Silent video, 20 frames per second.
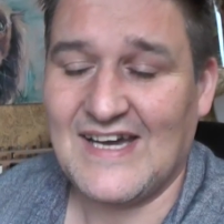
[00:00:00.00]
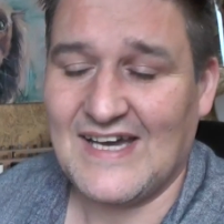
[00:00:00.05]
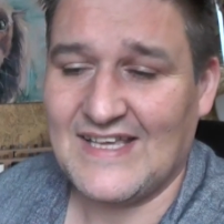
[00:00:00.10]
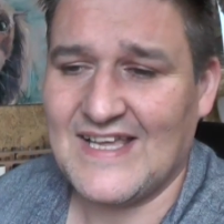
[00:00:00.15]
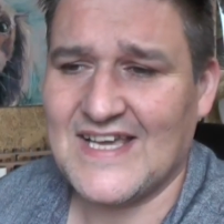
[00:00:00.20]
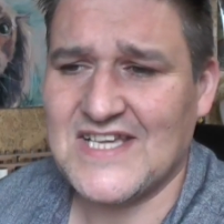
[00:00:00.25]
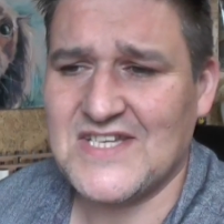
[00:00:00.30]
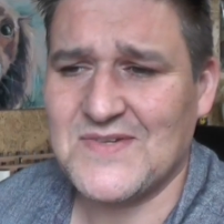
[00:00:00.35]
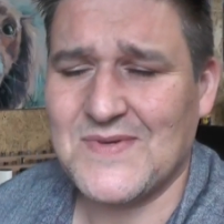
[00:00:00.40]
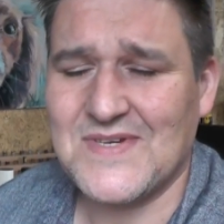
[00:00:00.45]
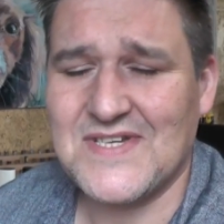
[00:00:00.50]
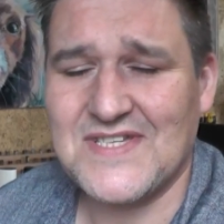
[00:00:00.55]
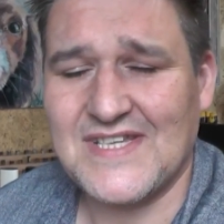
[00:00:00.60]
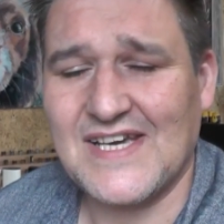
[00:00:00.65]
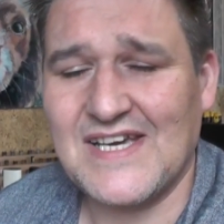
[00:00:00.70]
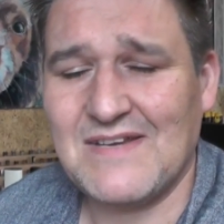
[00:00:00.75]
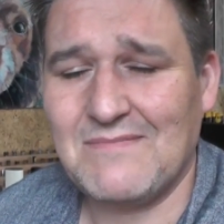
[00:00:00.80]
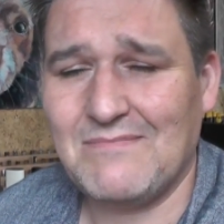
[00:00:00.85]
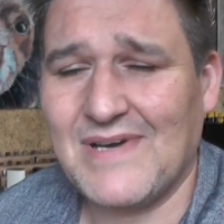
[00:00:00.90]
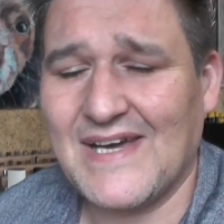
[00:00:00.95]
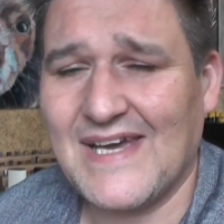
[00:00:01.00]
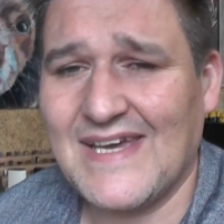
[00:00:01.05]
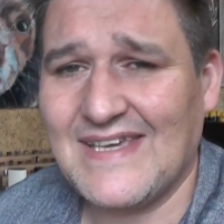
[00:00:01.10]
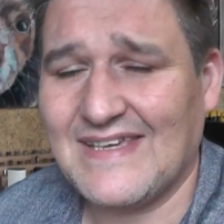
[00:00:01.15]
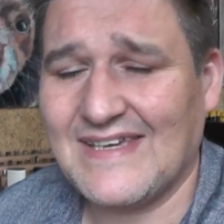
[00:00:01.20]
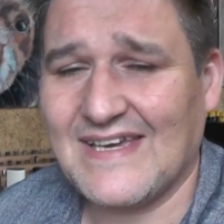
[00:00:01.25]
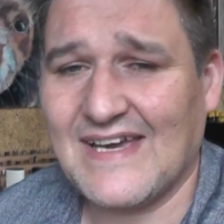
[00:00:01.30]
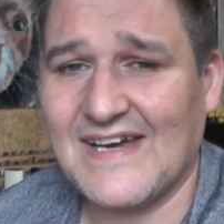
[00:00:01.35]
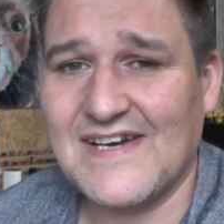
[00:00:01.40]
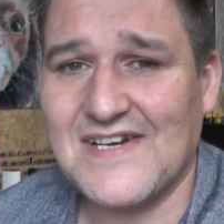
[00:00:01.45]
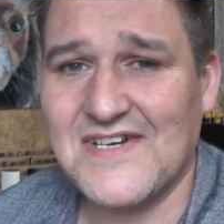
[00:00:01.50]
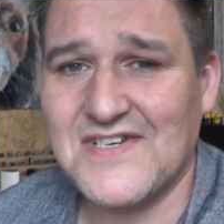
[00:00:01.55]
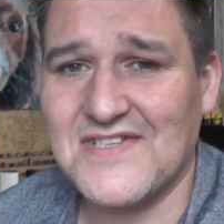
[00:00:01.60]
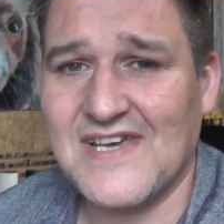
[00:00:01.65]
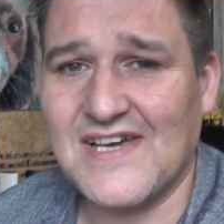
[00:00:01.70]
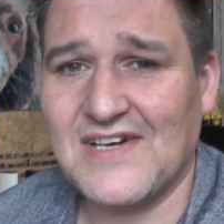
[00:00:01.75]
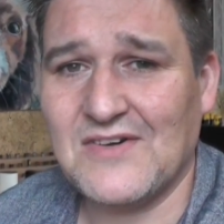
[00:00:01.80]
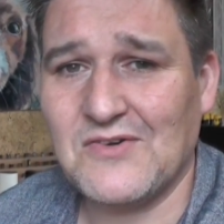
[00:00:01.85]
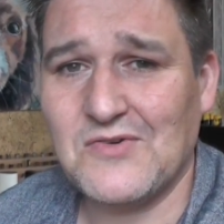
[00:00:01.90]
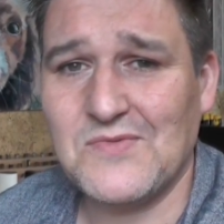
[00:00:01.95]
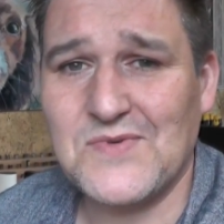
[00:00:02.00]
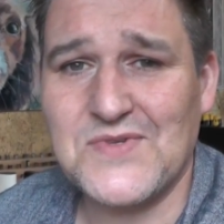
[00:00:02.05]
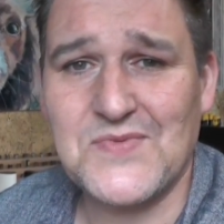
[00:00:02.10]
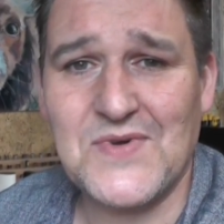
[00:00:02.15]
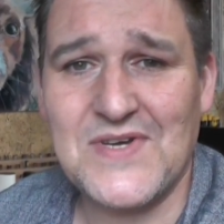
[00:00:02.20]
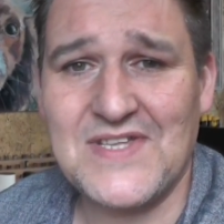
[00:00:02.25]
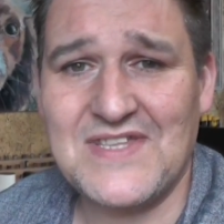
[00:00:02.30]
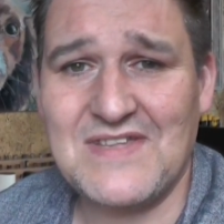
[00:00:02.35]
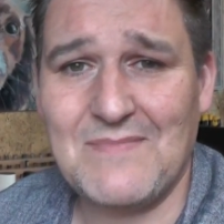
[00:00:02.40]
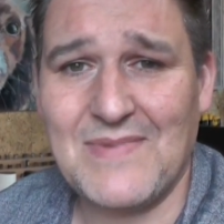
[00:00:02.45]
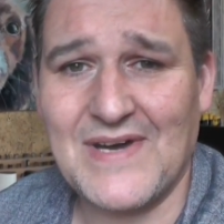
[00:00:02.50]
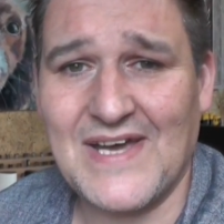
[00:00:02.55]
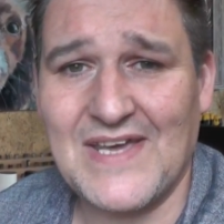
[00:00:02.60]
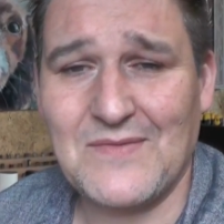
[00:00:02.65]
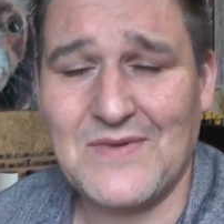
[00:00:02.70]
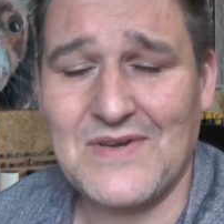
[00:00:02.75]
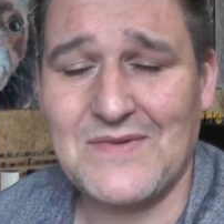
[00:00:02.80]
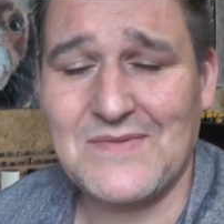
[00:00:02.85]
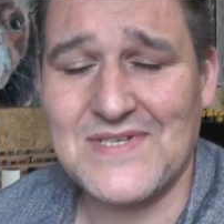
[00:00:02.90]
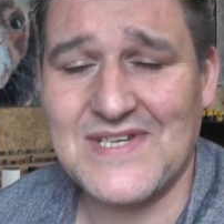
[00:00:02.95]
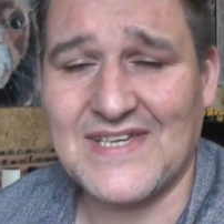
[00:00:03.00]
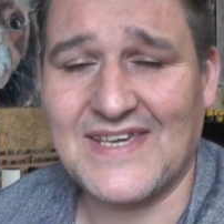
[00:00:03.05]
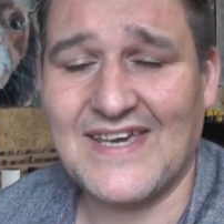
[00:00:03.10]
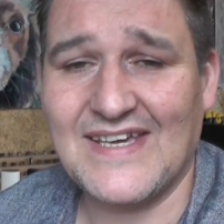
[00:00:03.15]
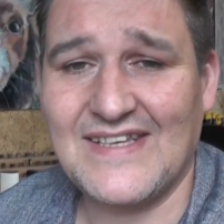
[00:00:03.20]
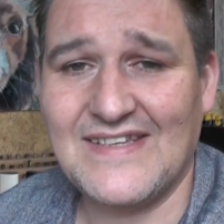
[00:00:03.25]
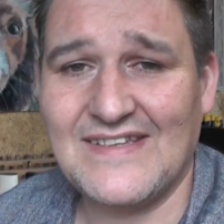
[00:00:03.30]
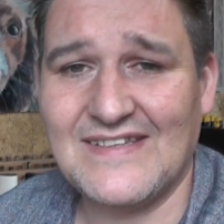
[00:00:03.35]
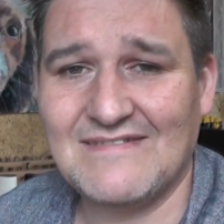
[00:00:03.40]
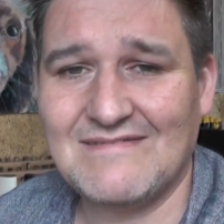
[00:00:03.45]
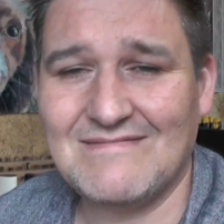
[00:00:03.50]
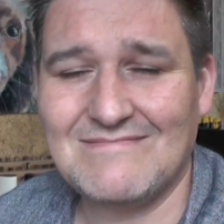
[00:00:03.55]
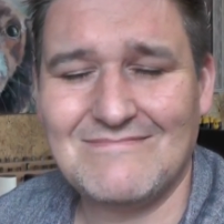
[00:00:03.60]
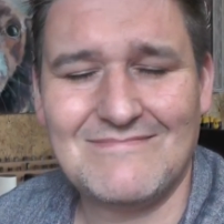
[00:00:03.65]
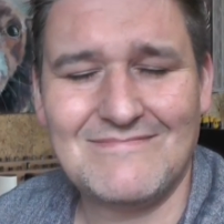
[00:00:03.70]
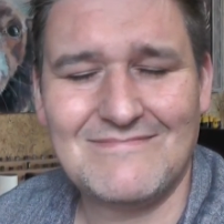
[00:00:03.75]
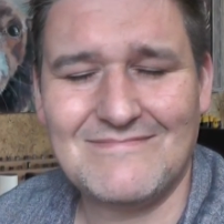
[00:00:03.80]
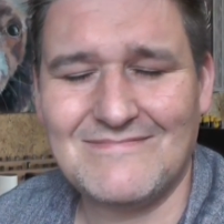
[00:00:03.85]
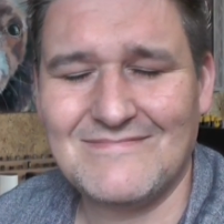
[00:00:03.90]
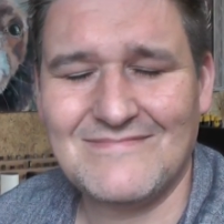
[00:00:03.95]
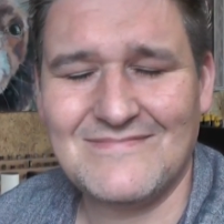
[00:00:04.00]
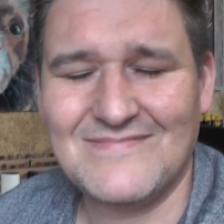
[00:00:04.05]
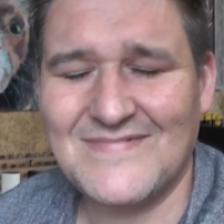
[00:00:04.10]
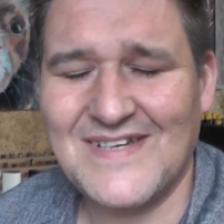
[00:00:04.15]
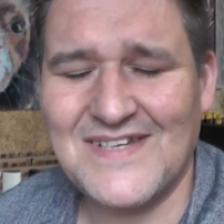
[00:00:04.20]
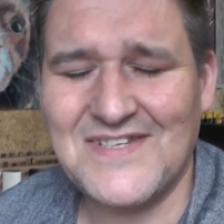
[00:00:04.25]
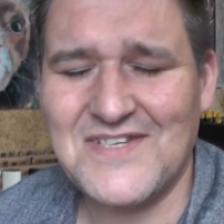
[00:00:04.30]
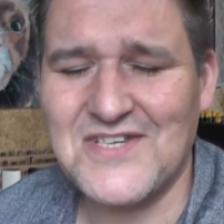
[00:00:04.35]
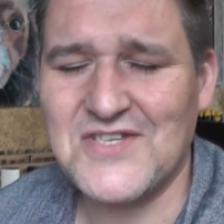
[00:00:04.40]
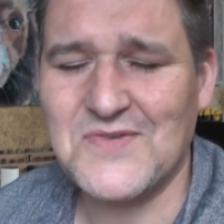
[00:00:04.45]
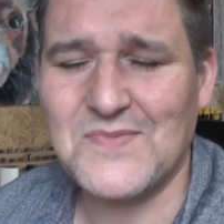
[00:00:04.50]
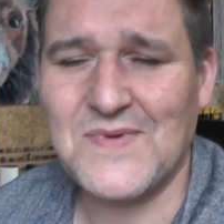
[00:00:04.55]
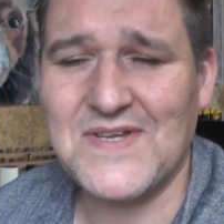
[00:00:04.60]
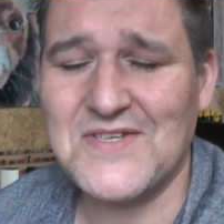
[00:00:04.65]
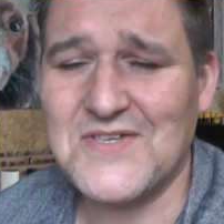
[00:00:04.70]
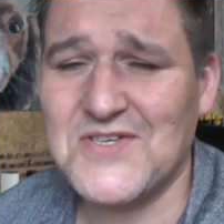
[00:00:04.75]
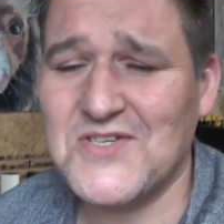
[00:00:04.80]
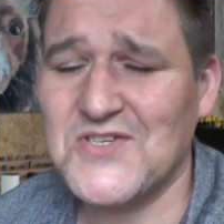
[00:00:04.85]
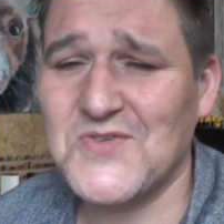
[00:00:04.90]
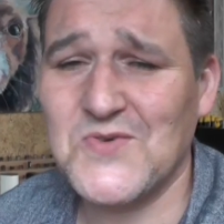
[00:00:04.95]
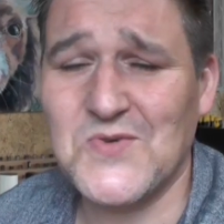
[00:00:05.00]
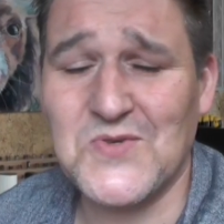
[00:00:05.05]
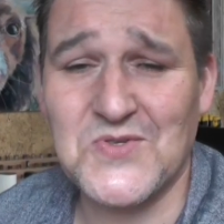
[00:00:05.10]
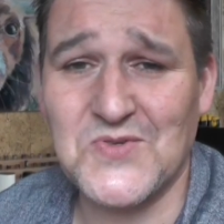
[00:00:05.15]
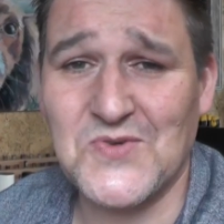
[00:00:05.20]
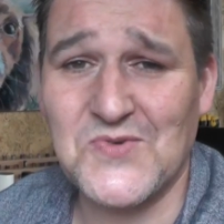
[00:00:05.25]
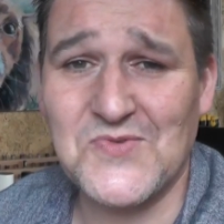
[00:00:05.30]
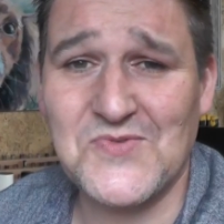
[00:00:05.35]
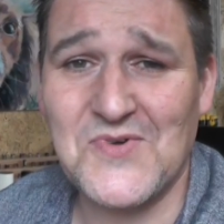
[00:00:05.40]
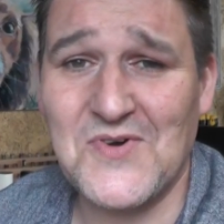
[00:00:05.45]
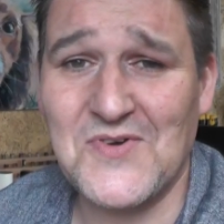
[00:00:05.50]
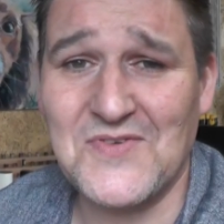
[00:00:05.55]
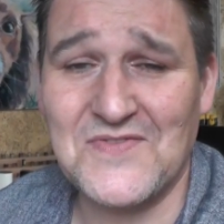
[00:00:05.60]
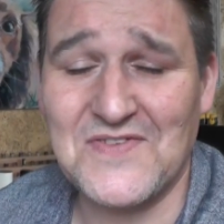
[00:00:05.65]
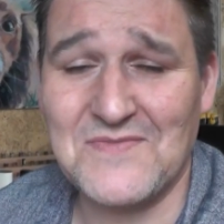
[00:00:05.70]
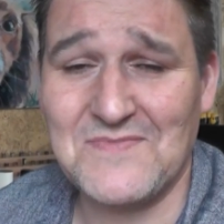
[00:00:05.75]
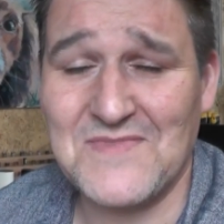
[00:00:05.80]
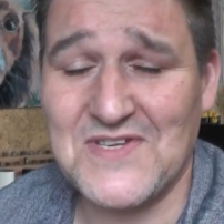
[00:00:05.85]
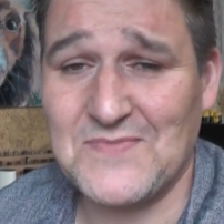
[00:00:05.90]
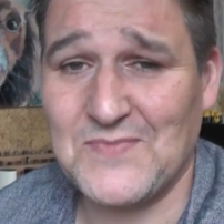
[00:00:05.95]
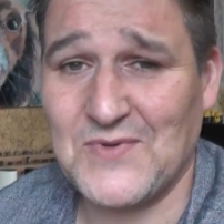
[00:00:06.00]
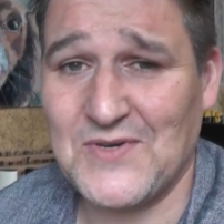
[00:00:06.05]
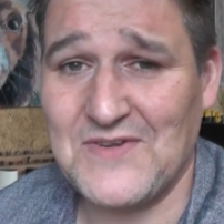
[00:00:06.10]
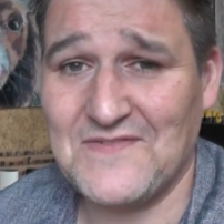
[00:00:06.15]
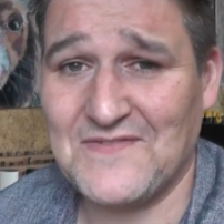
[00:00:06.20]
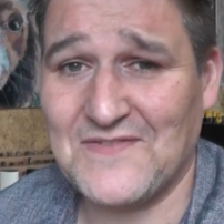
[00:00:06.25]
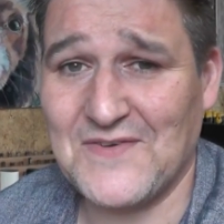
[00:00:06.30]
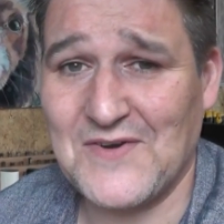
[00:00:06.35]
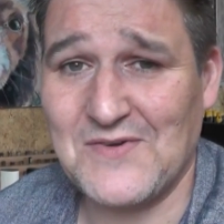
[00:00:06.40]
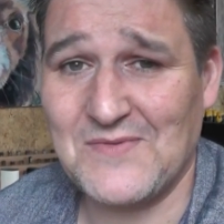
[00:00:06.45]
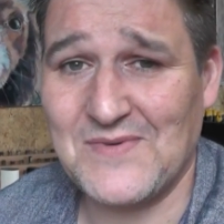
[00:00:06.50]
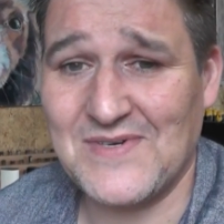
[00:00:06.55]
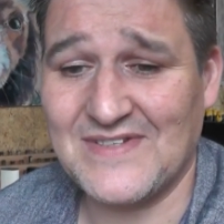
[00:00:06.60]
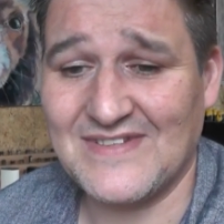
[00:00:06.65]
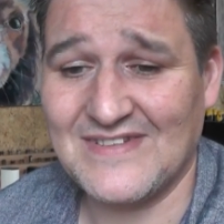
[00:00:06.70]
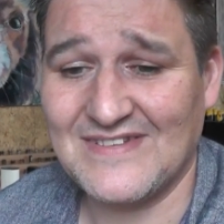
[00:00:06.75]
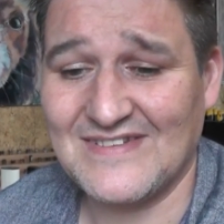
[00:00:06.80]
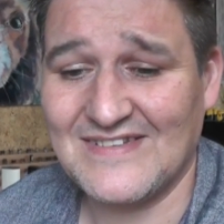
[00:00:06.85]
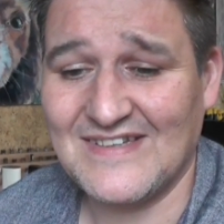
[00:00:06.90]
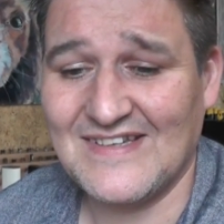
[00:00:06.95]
And that's where I started buying cars that I always wanted to buy when I was a kid. It just went so, so wrong from this point forward.